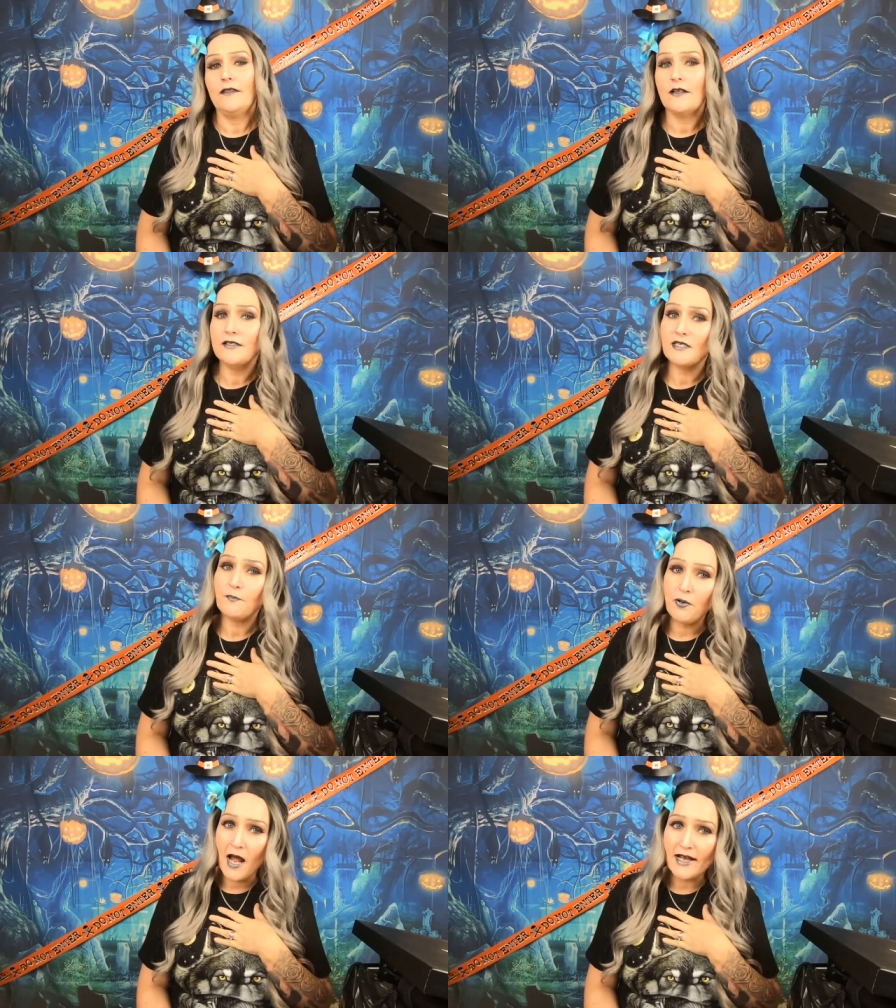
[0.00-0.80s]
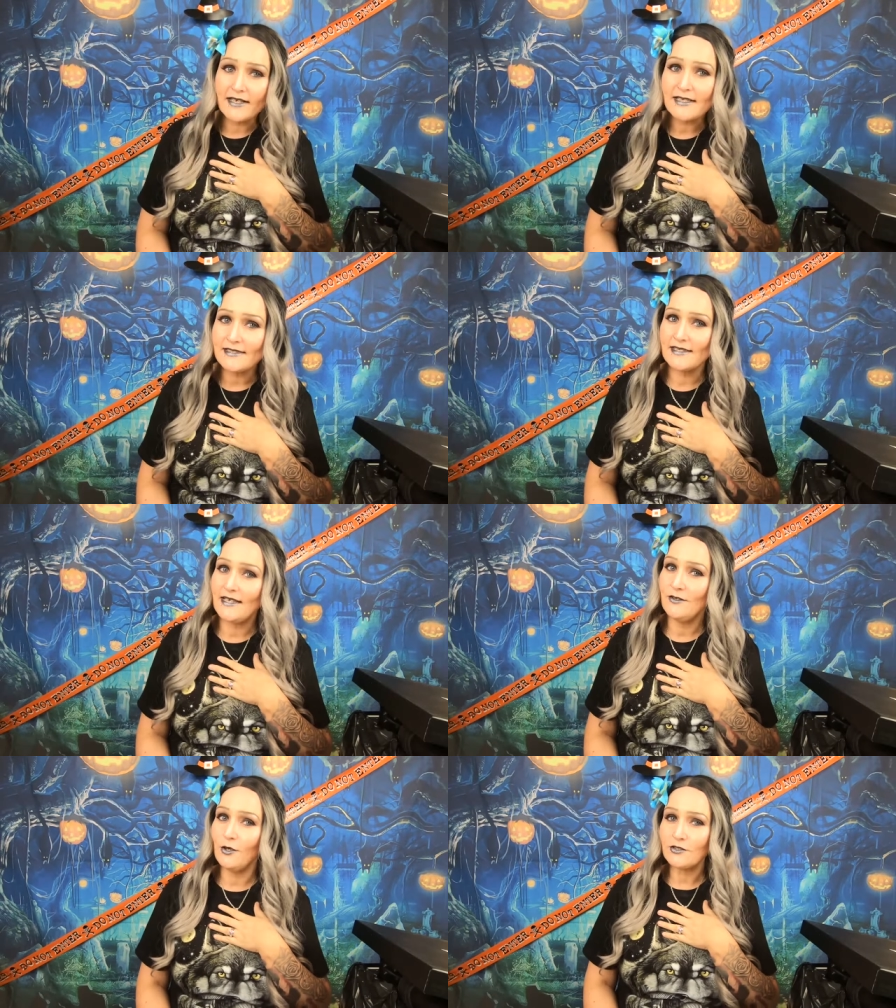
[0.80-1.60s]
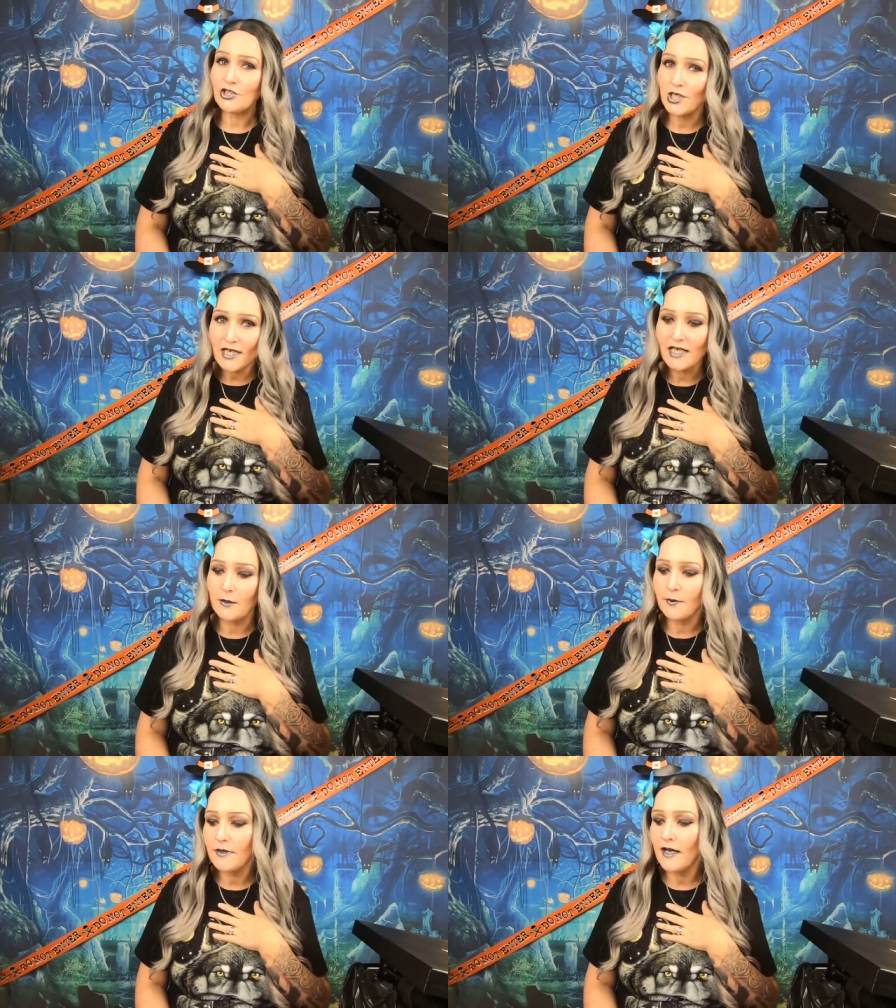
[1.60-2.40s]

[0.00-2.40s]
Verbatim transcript: because the price, they're not cheap.